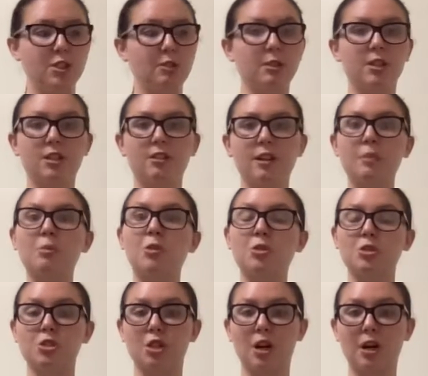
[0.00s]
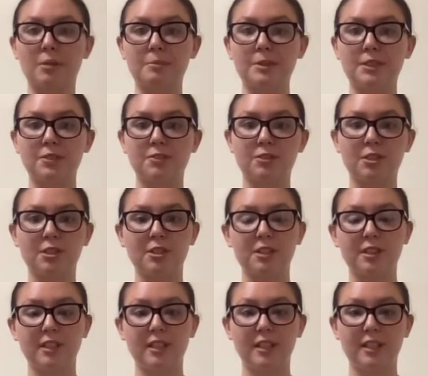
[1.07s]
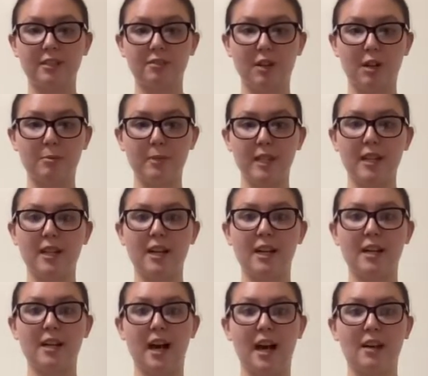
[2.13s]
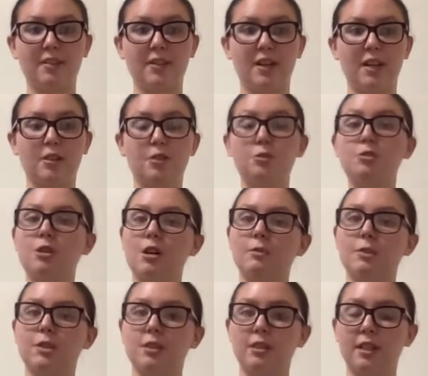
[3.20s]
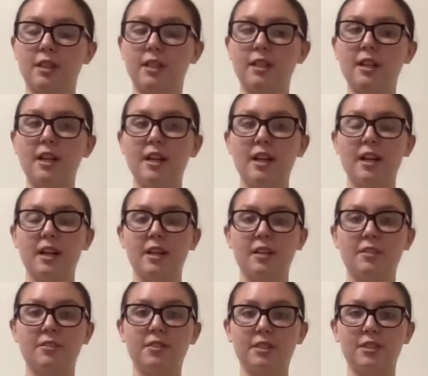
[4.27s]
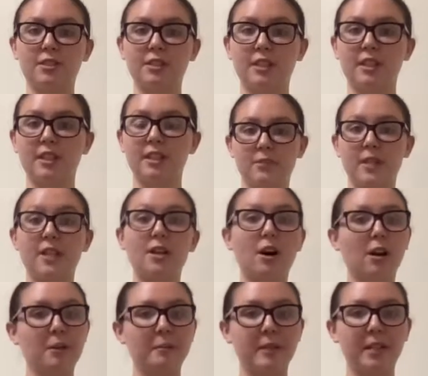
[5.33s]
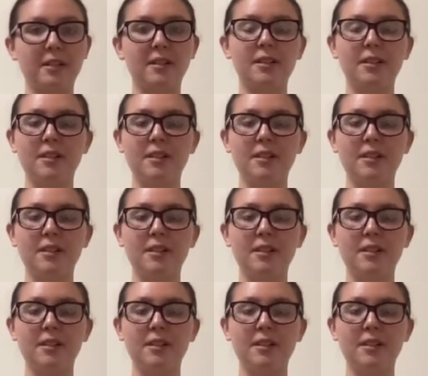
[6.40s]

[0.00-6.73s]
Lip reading: you could create more jobs for the environment and have a new job circling and filtering the economy,